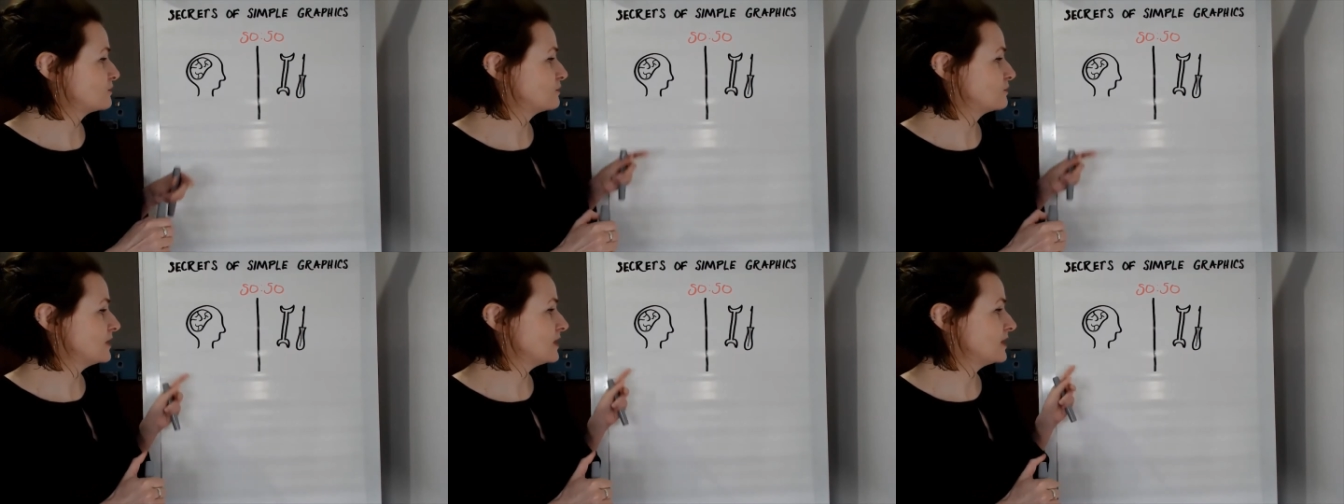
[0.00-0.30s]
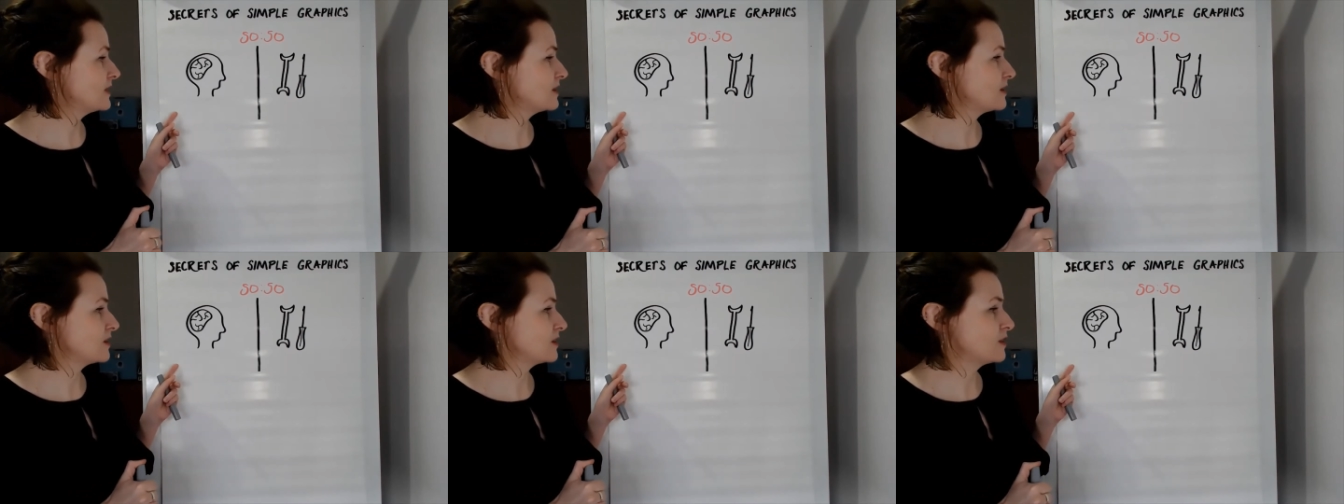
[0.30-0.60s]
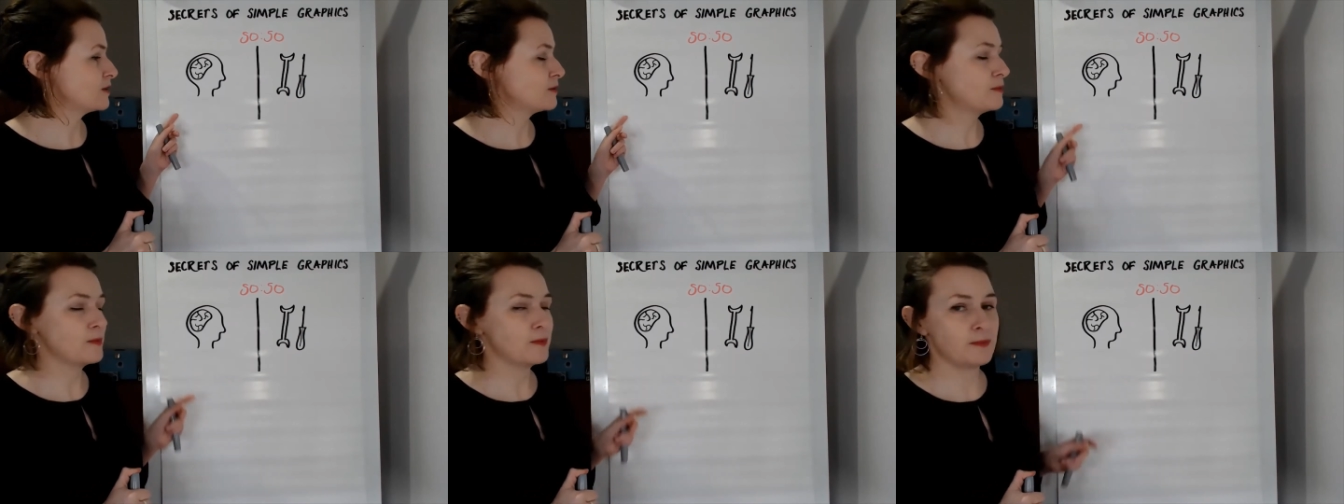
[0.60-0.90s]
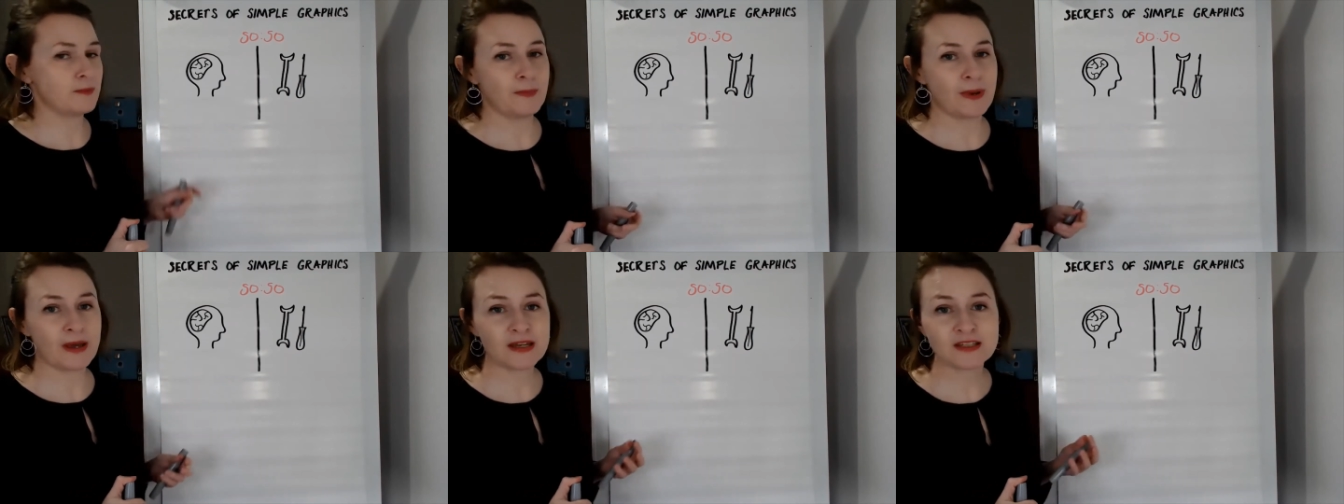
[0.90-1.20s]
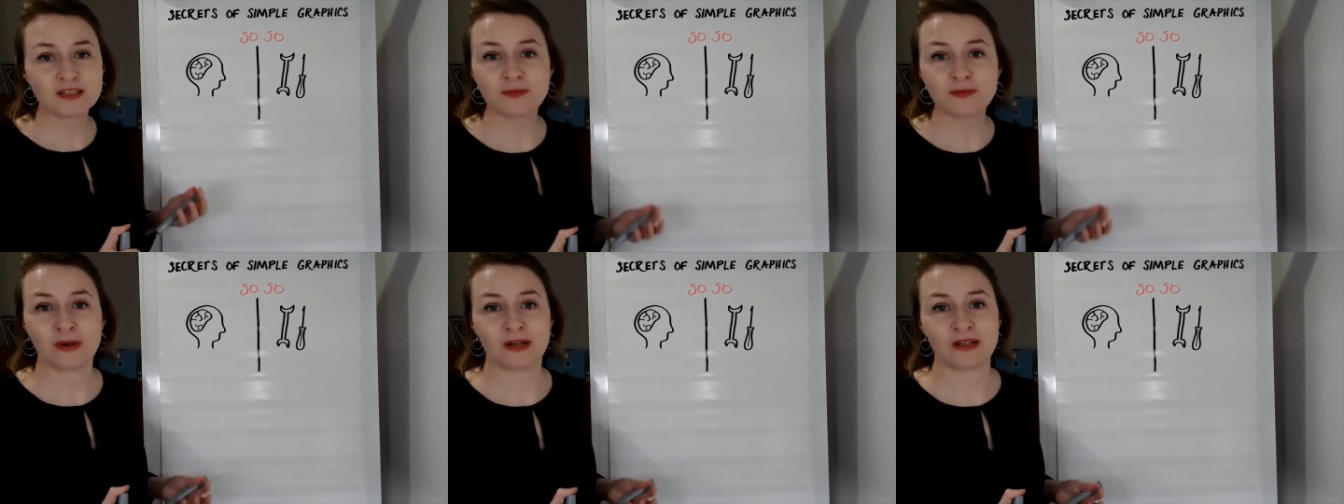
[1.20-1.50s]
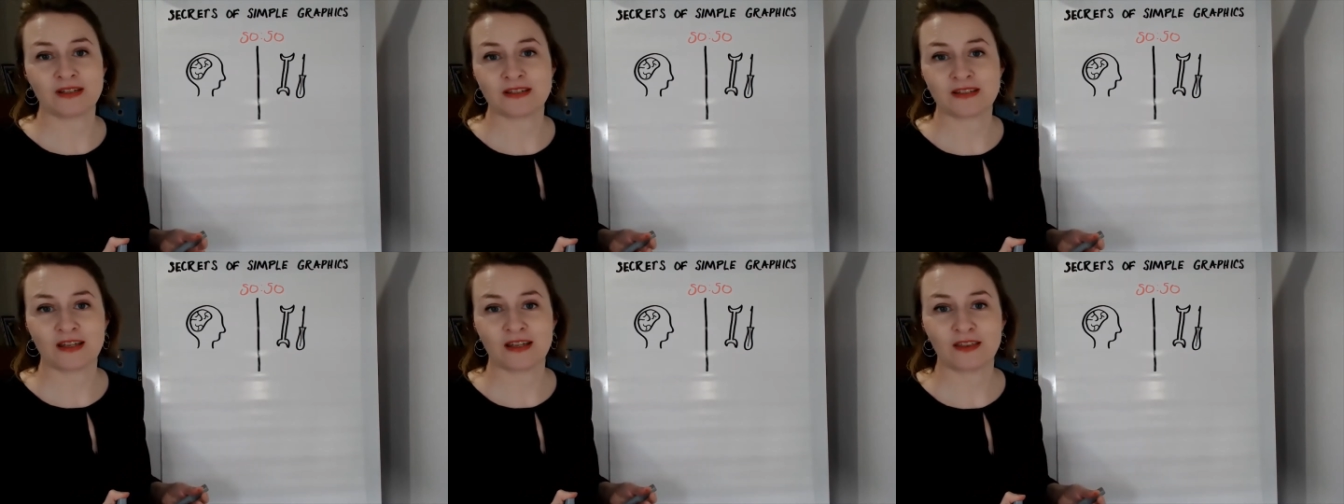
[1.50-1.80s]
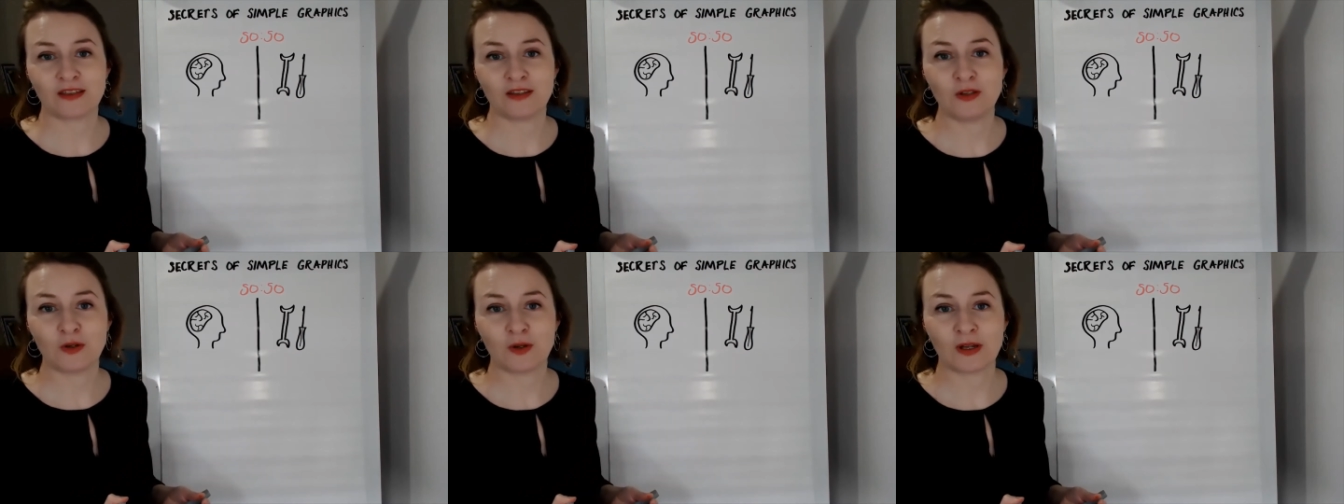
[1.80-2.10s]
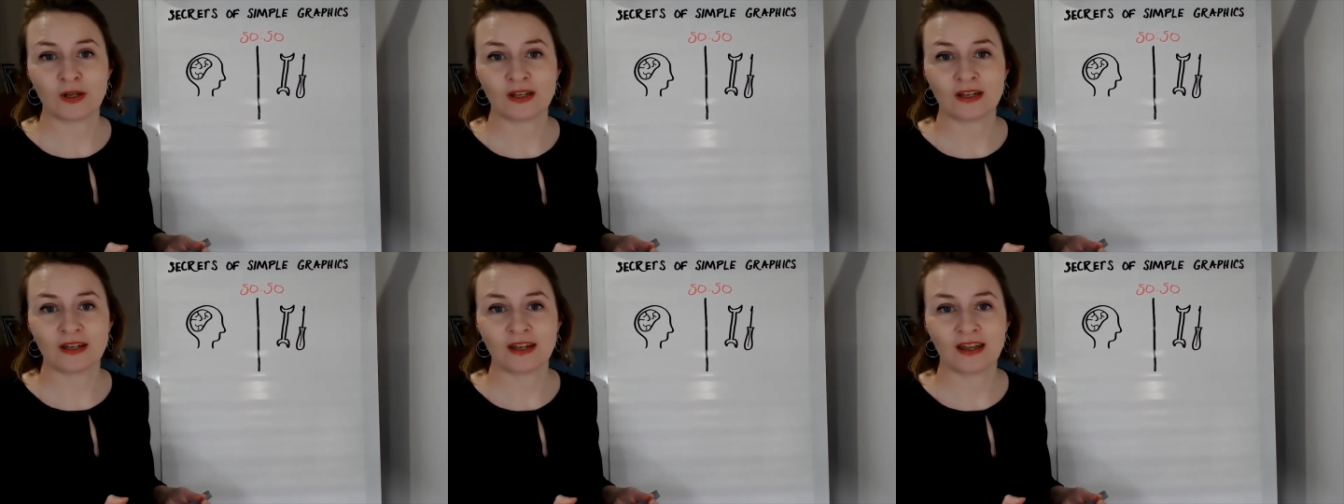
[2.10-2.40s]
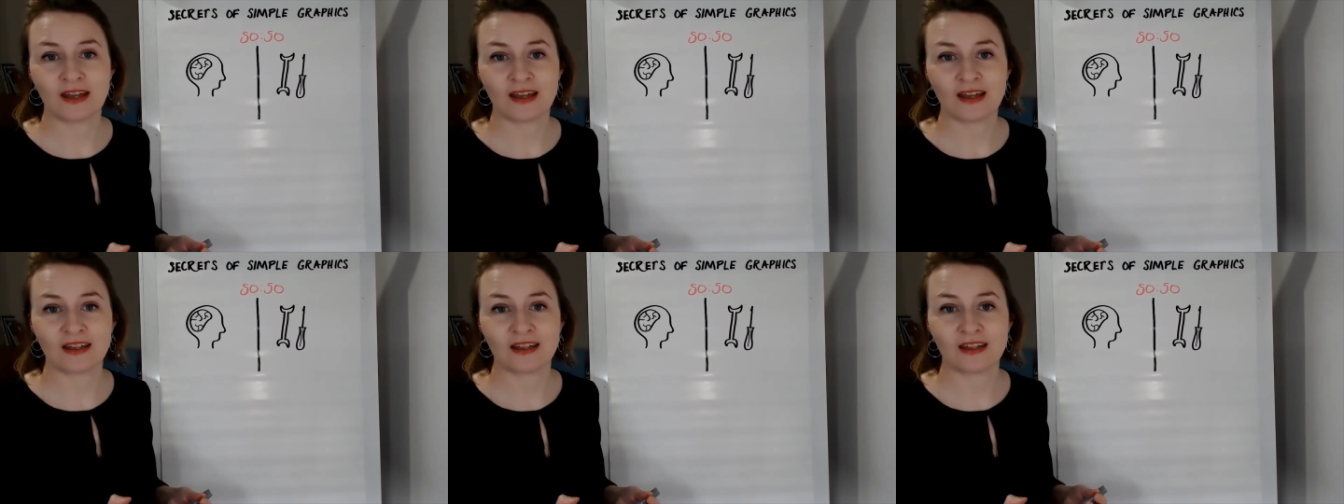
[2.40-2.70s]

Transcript: really the best mindset that you can